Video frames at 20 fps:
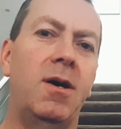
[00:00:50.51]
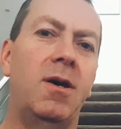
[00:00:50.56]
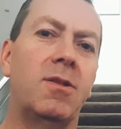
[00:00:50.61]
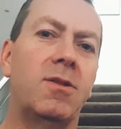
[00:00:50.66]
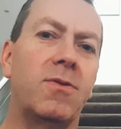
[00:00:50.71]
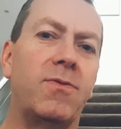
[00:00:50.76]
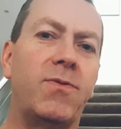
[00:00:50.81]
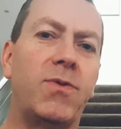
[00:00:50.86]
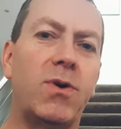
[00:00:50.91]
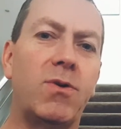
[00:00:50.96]

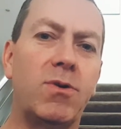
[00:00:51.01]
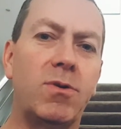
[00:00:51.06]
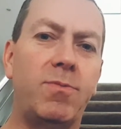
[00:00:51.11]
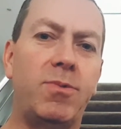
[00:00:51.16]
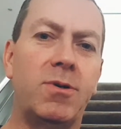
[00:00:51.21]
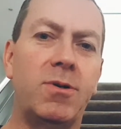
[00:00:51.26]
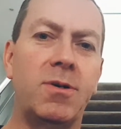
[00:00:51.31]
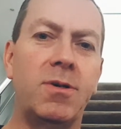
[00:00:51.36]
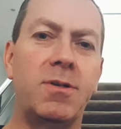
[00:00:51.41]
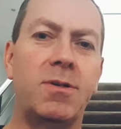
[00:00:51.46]
the forward
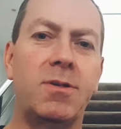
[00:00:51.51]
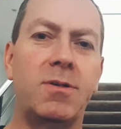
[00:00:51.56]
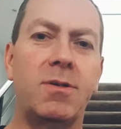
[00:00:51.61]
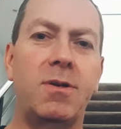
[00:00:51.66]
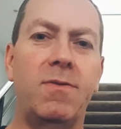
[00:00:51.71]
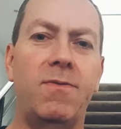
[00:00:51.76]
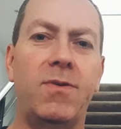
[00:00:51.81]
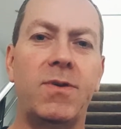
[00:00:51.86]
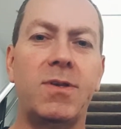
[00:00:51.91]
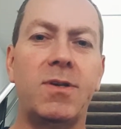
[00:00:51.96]
points
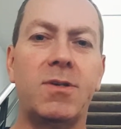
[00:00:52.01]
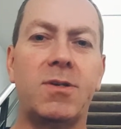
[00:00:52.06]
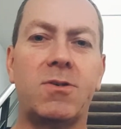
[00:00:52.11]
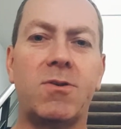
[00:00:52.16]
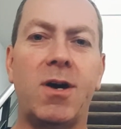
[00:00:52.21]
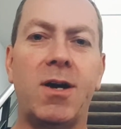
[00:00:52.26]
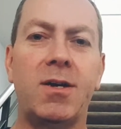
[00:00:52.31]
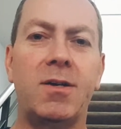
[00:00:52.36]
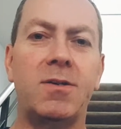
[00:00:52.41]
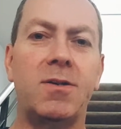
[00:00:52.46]
for the
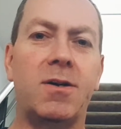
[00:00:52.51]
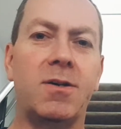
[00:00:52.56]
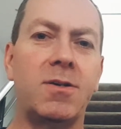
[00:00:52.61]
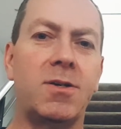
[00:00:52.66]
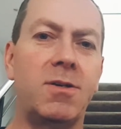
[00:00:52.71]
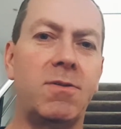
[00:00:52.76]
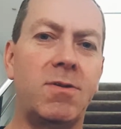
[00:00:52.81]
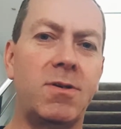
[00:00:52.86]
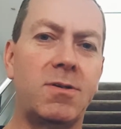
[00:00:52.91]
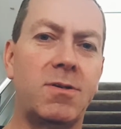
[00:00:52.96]
Australian dollar
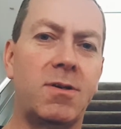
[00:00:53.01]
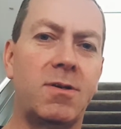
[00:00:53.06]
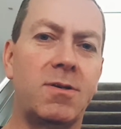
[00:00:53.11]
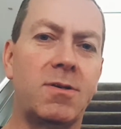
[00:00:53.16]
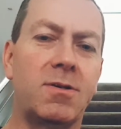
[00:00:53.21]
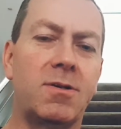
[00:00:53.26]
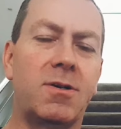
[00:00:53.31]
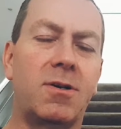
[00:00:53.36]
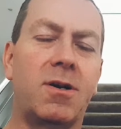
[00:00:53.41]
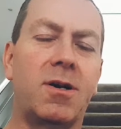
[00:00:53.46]
US dollar
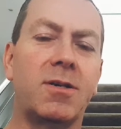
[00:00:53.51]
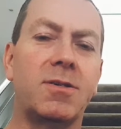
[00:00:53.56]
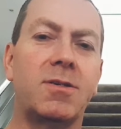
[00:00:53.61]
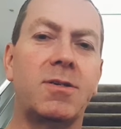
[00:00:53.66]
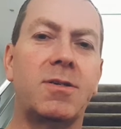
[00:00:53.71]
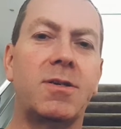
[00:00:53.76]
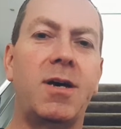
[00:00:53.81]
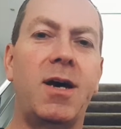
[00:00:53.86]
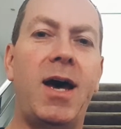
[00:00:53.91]
cross